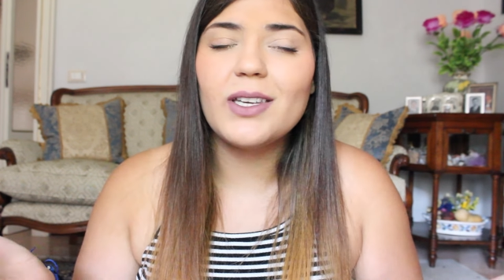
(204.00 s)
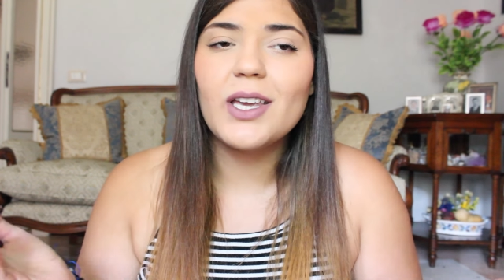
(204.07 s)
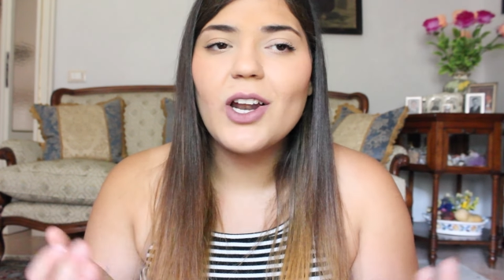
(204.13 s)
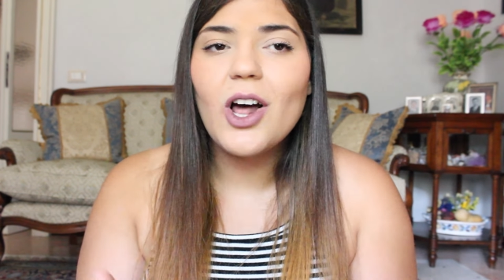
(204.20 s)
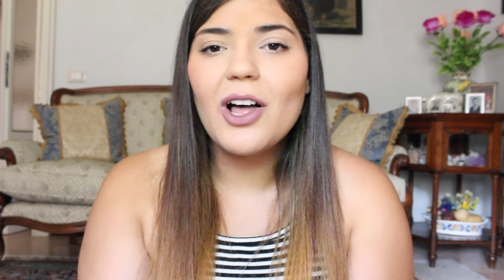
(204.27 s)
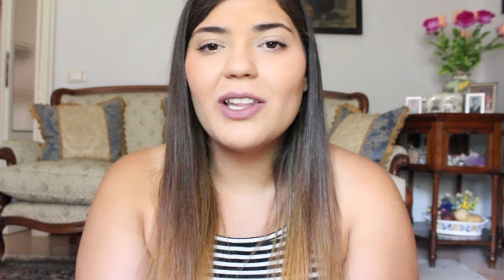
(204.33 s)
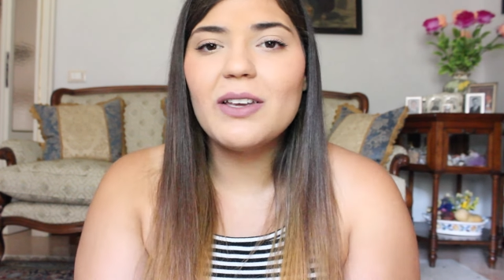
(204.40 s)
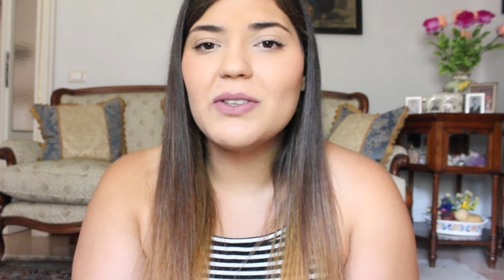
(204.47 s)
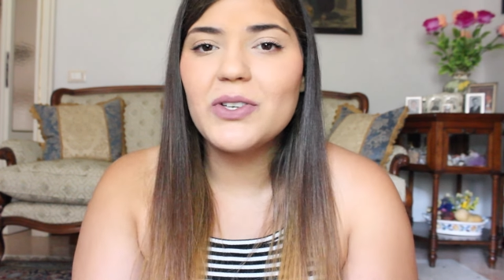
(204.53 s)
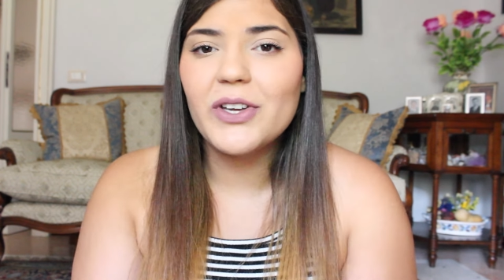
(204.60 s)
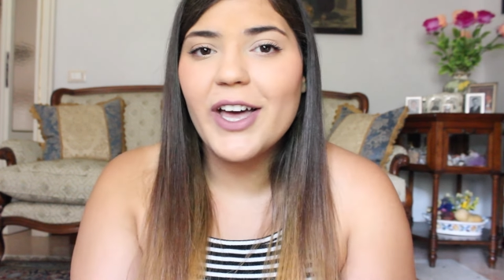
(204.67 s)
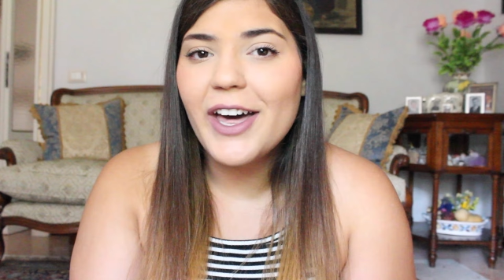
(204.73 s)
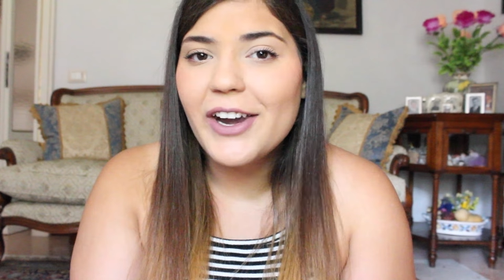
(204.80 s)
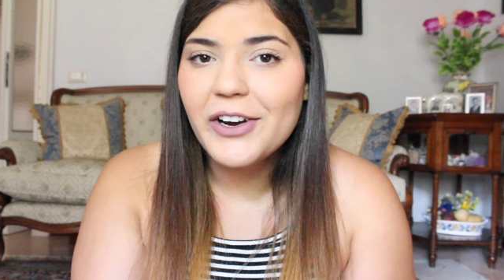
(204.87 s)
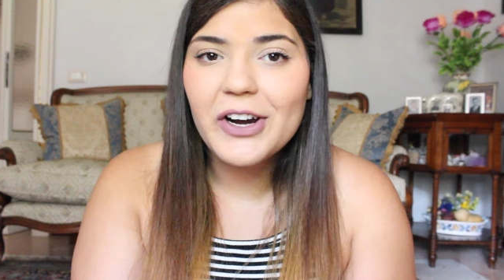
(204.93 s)
cannot live
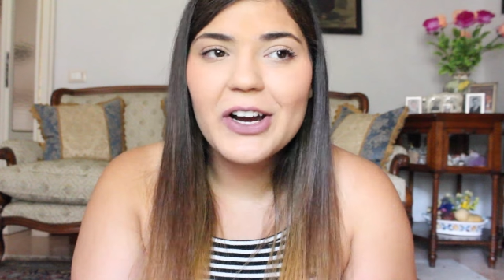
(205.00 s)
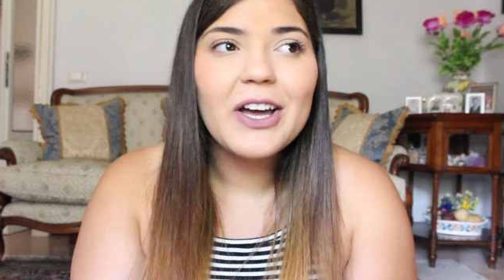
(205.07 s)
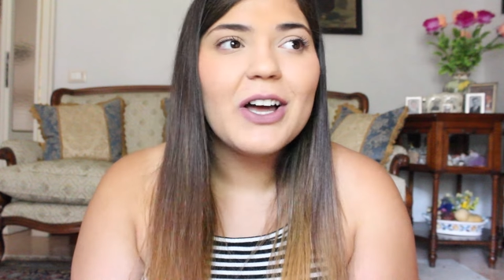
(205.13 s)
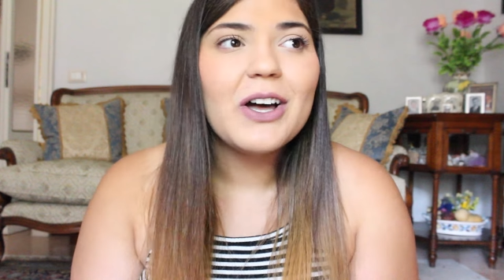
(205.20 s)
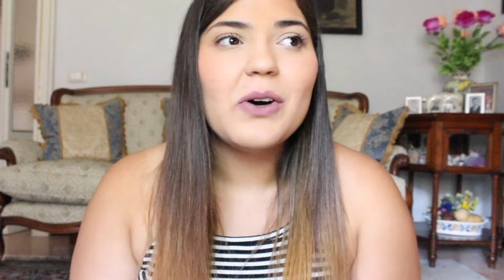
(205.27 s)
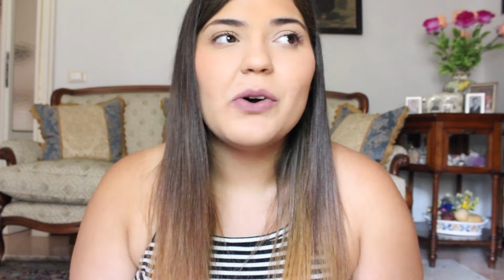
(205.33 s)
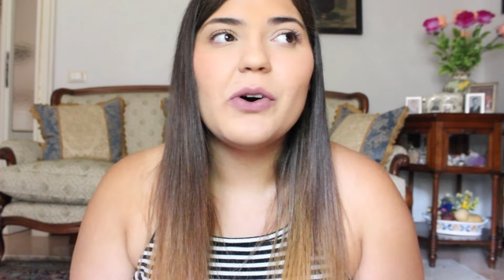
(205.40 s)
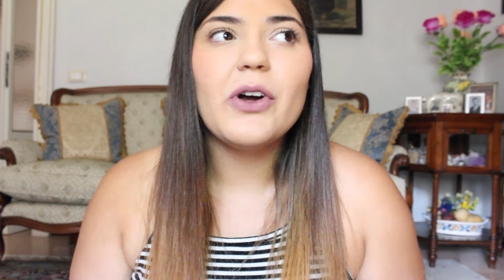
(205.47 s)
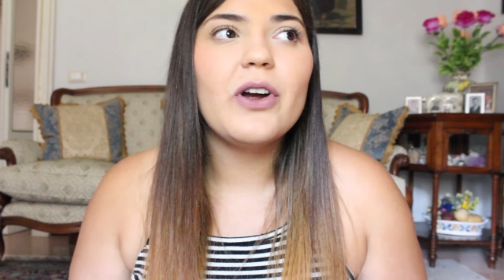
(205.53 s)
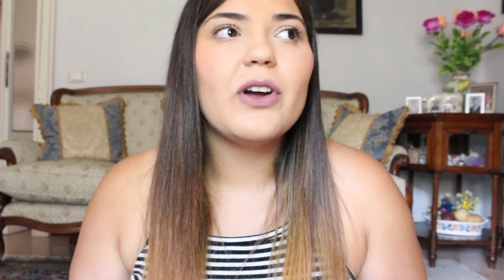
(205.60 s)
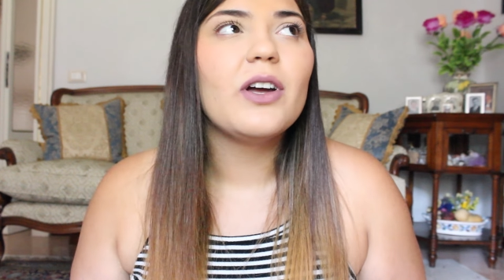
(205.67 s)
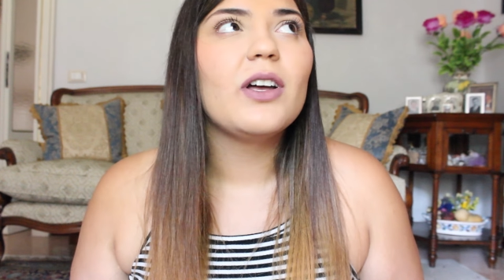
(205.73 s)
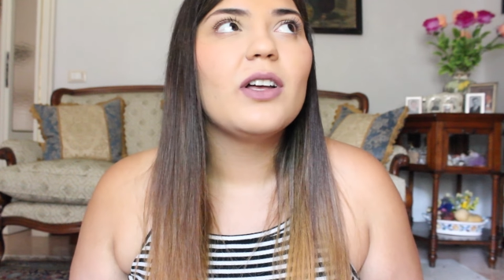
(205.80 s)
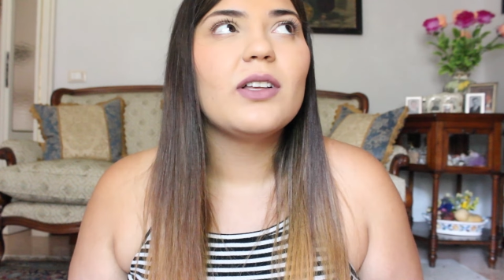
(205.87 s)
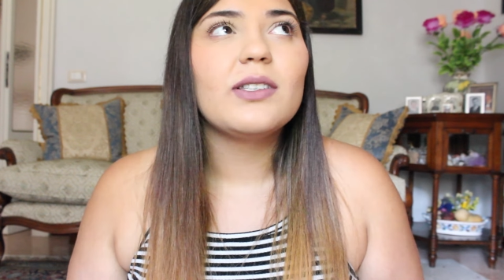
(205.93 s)
together
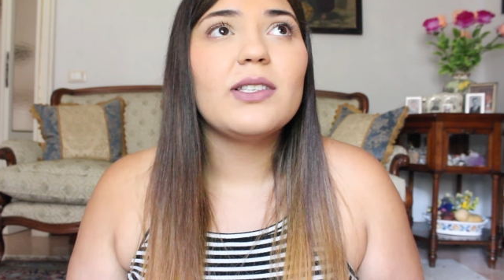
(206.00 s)
or